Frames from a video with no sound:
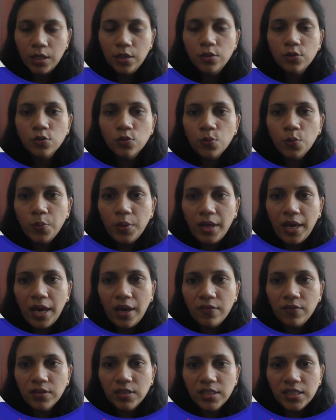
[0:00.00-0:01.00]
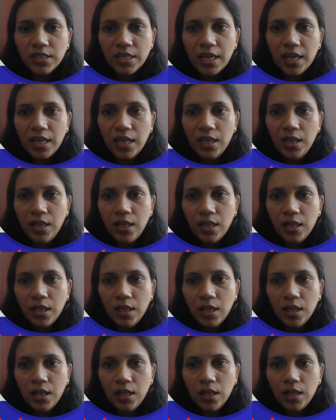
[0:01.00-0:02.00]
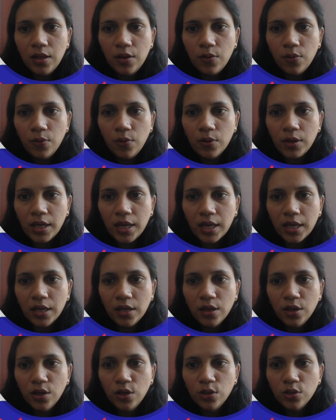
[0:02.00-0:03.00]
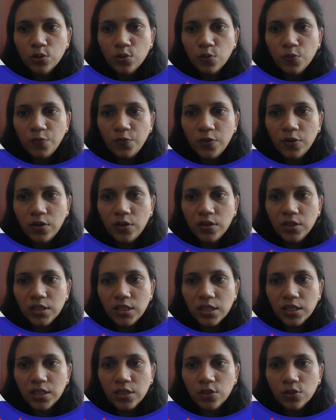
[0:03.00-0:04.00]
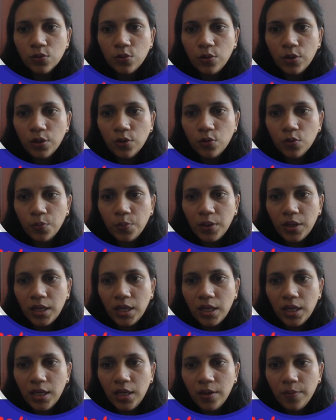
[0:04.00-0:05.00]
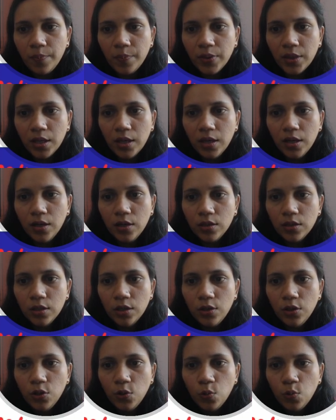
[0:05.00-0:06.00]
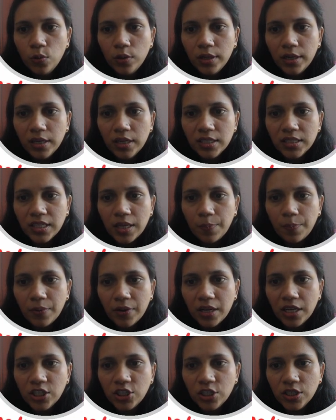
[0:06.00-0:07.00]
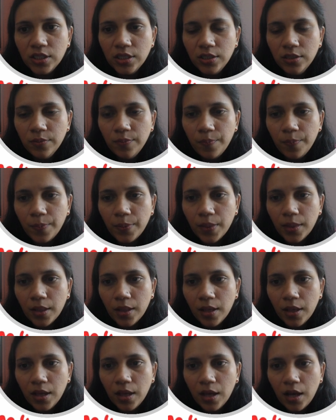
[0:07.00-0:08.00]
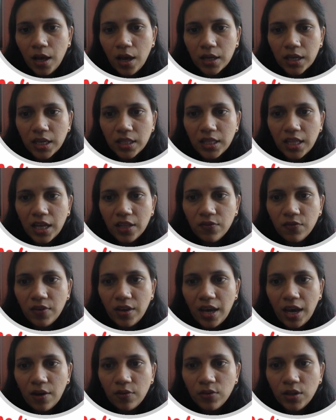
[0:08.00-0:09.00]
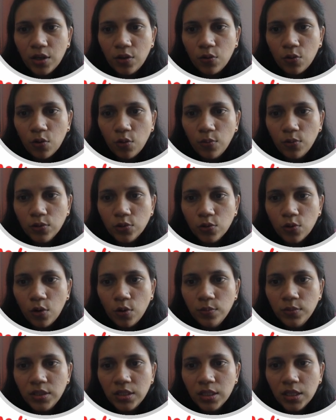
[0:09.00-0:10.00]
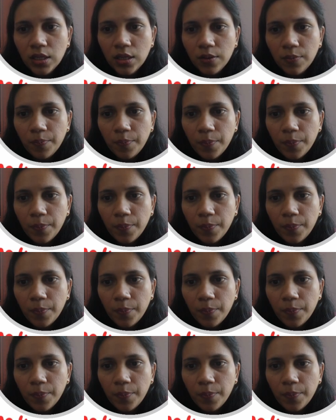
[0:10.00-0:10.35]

So we have a cell. Okay. So first it is going to be the nuclear separation. Okay. Then we have the chromosomes.